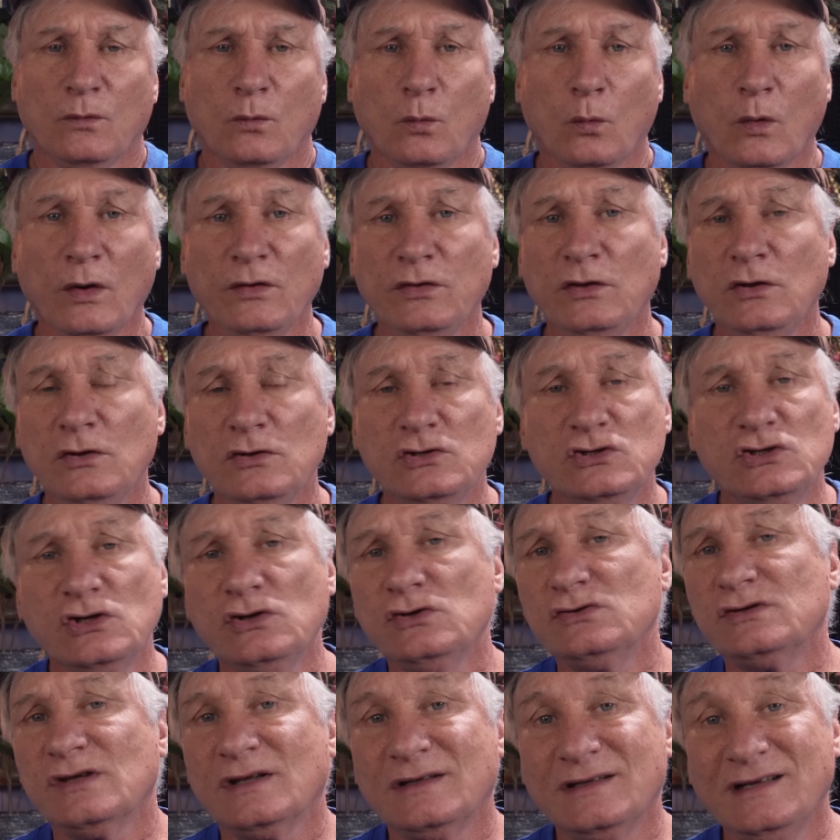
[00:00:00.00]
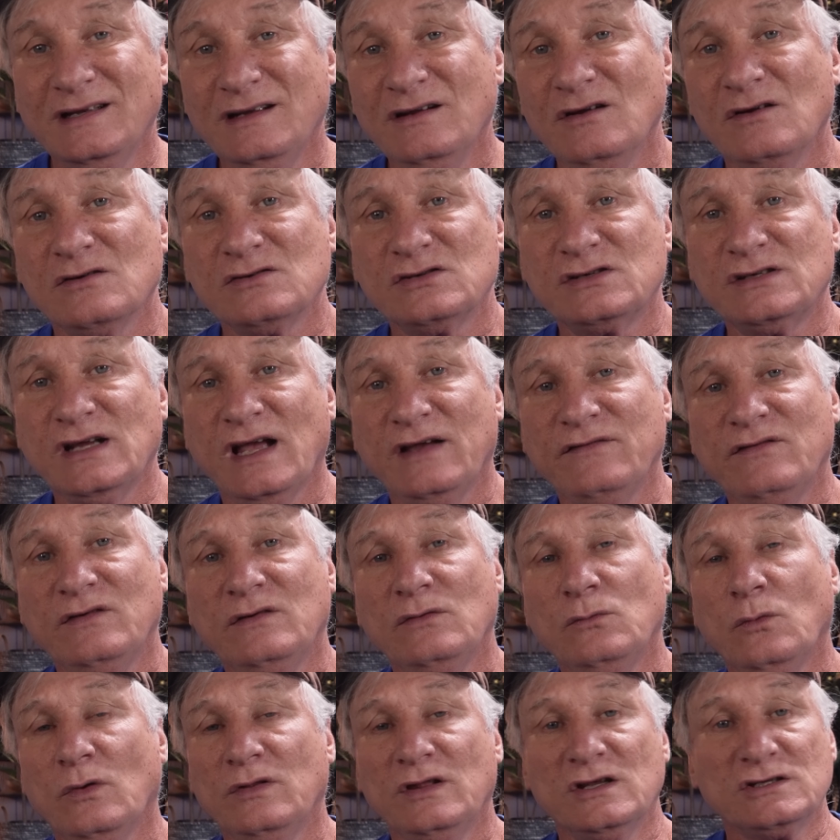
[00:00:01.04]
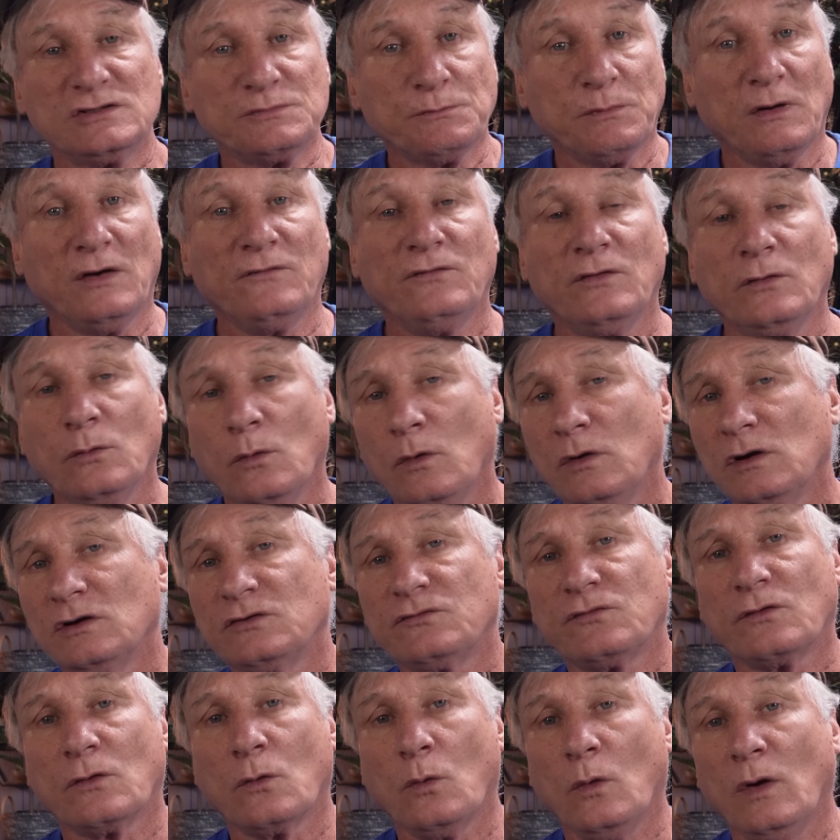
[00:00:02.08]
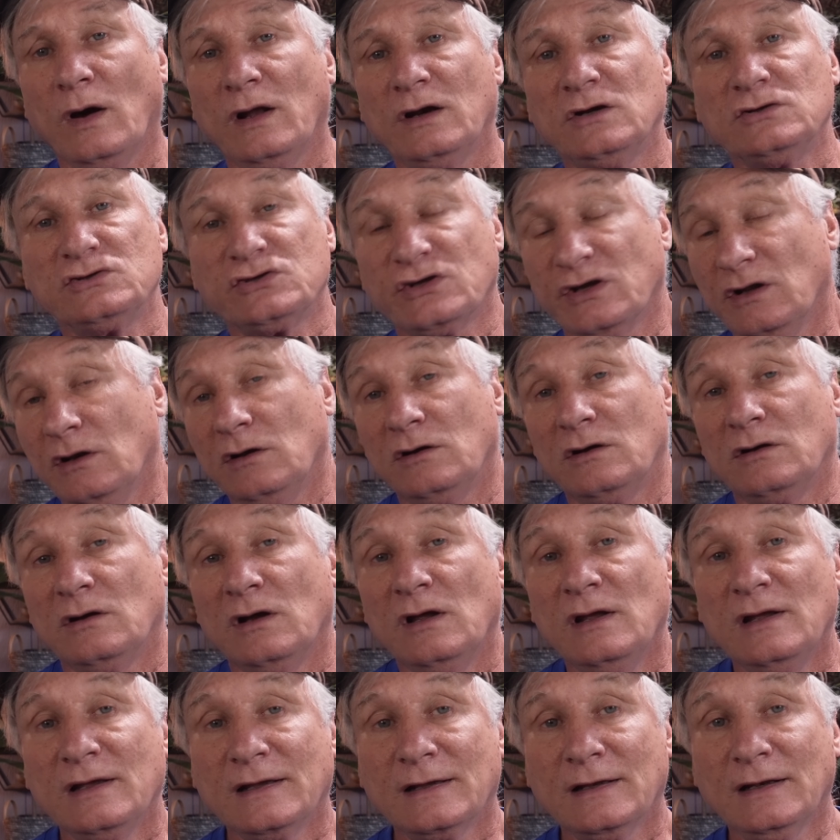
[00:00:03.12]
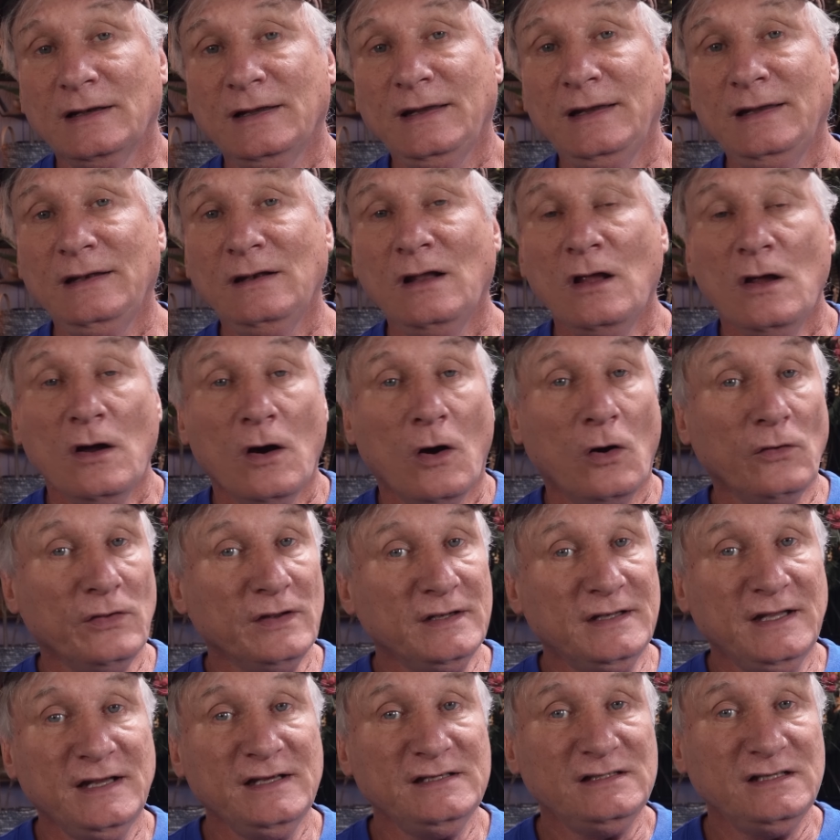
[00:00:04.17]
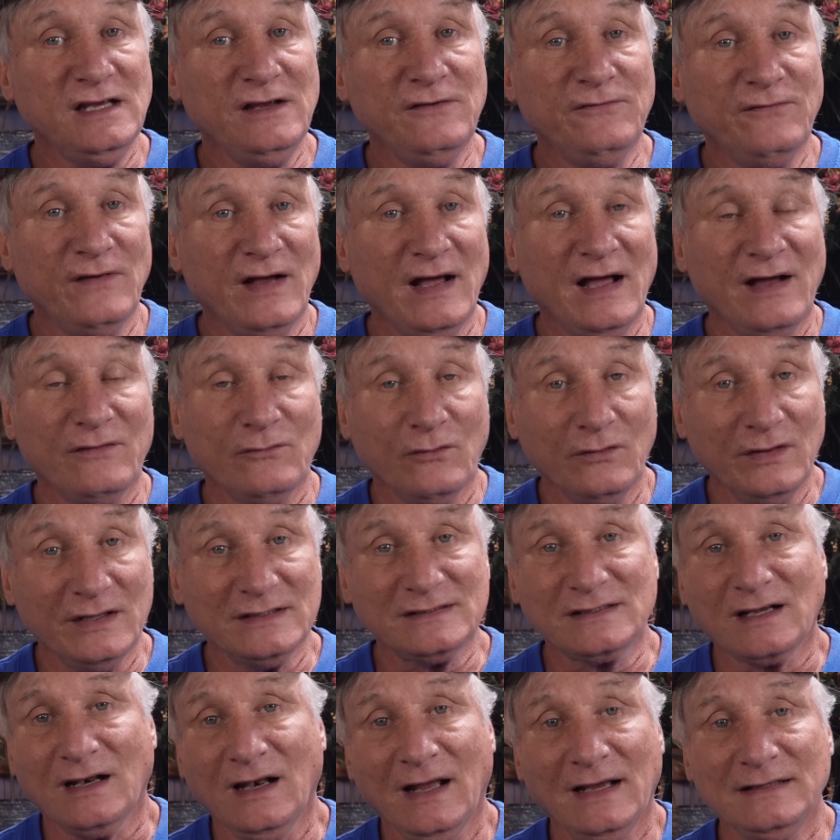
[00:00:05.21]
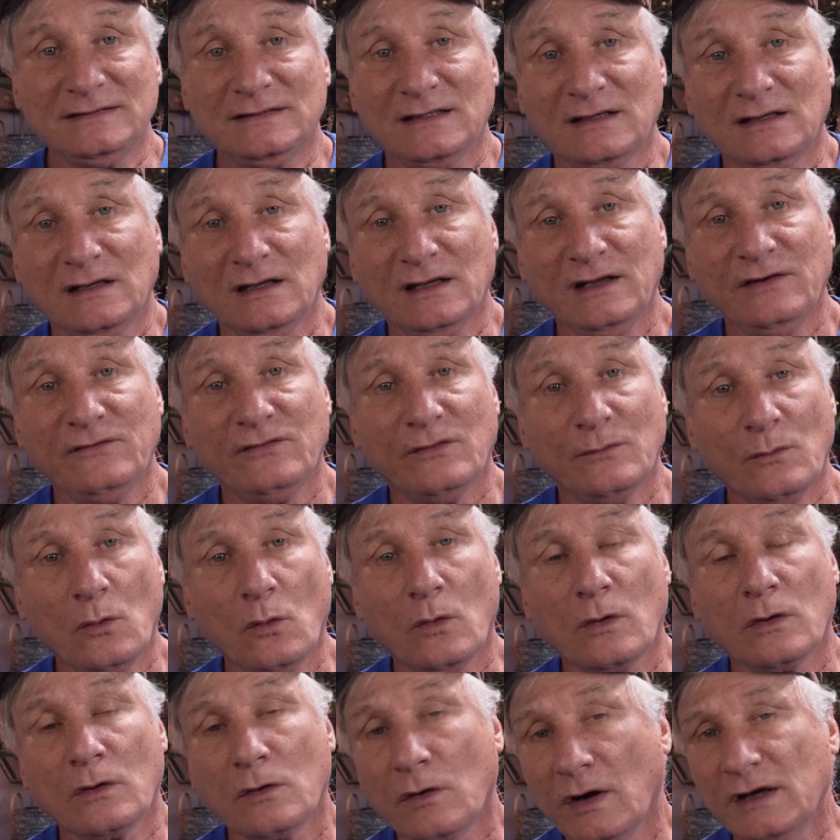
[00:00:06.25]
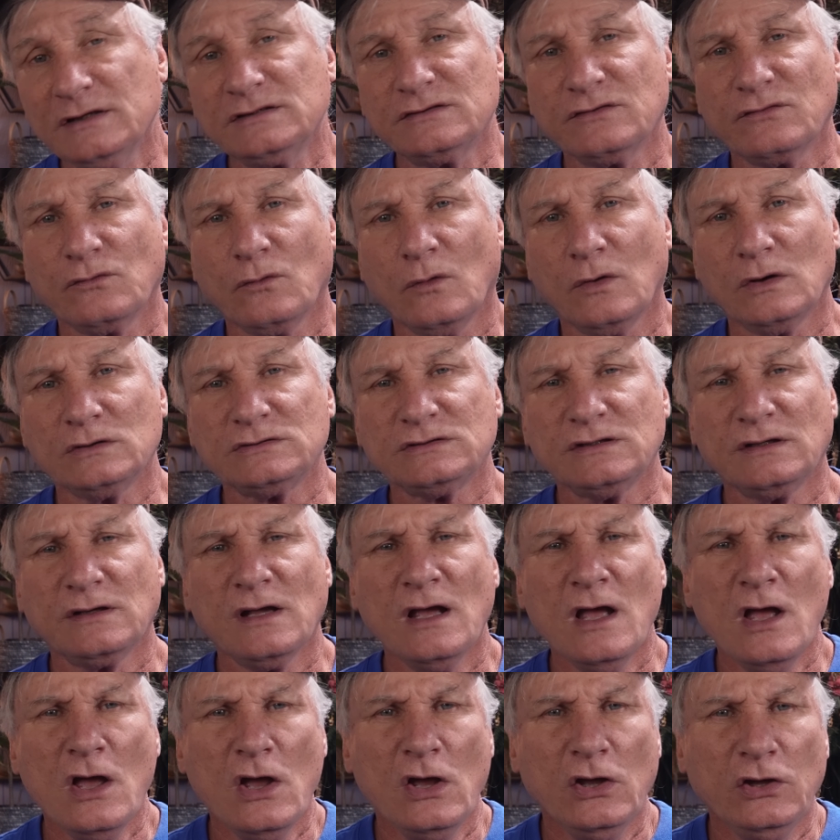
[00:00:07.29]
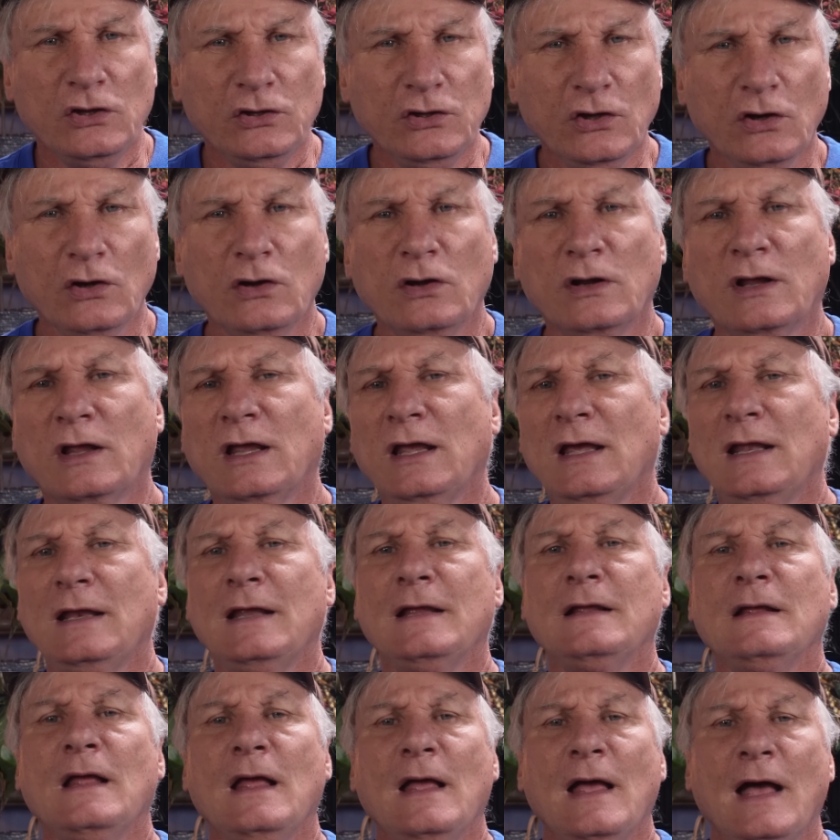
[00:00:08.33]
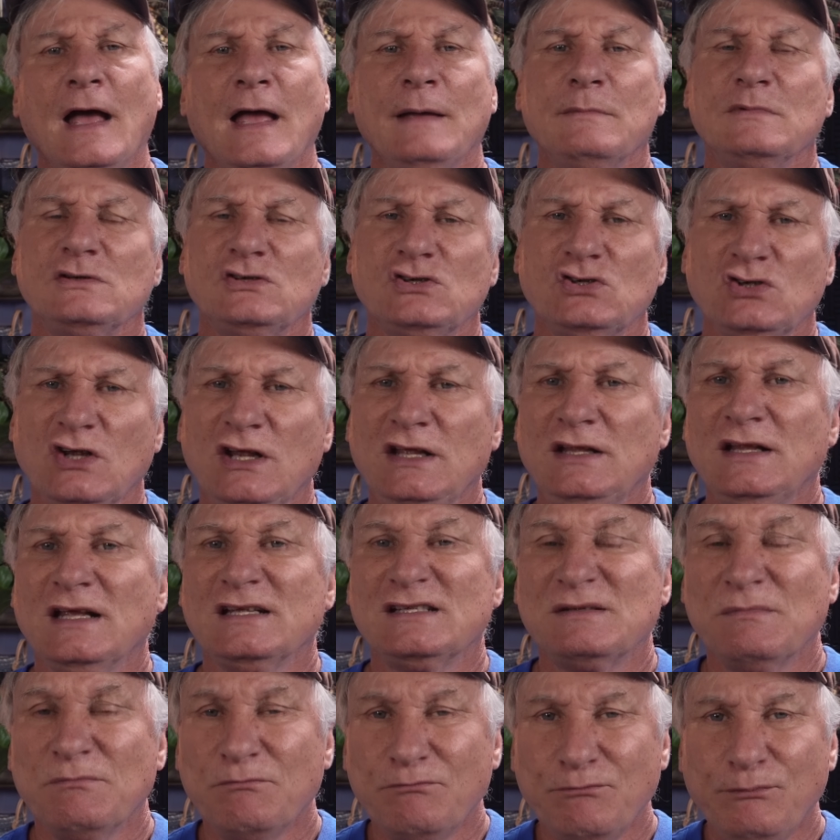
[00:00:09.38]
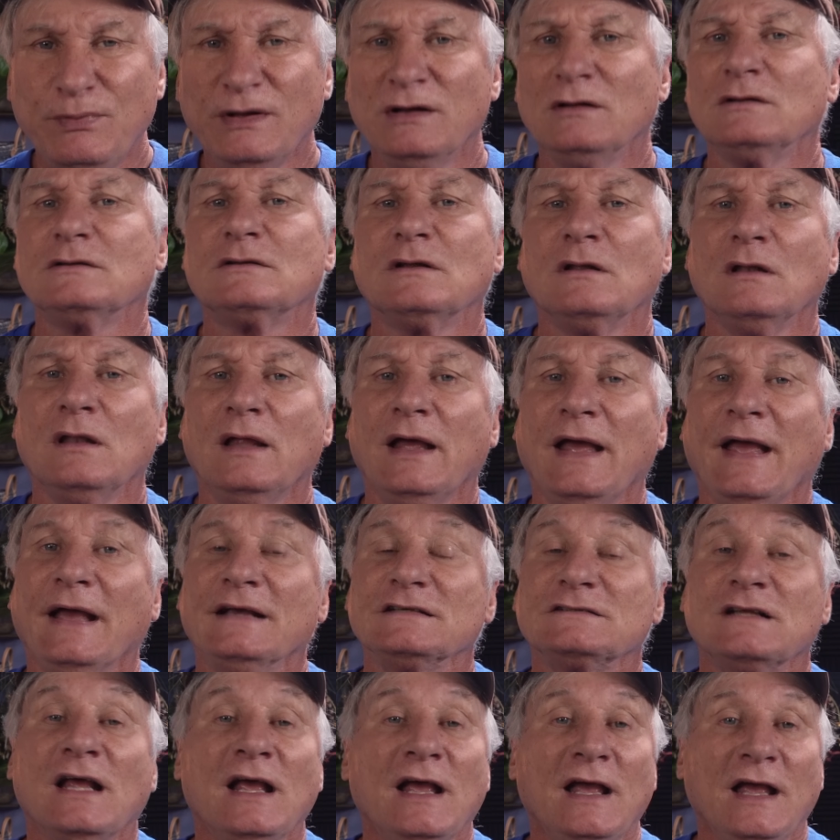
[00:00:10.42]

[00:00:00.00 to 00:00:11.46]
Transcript: Whether you choose the TR7 with its perfect wash for quieter, gentler clean, or the TC5 with its classic clean for more aggressive washing, you're getting a machine that's built to last.